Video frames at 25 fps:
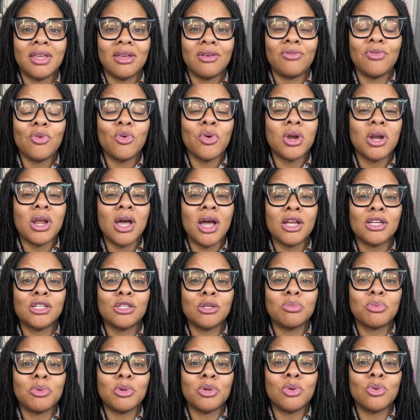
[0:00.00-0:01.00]
for an
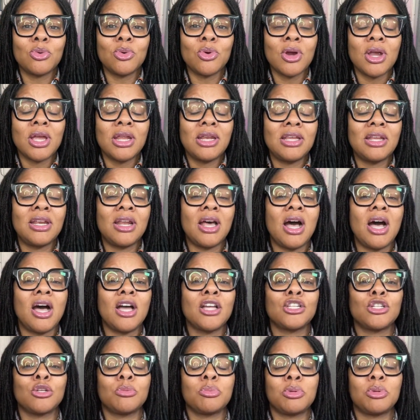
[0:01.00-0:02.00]
entrepreneur and in an
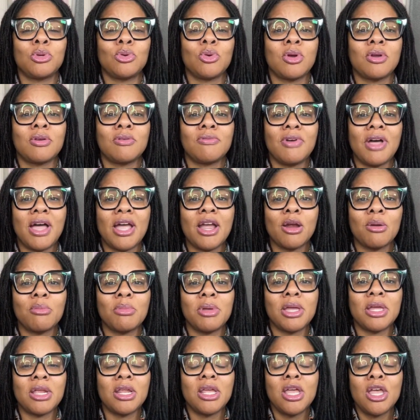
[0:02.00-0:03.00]
entrepreneur
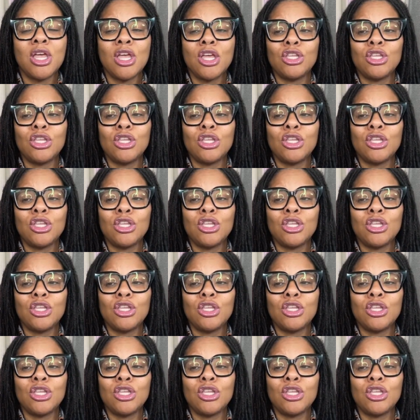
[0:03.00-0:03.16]
environment.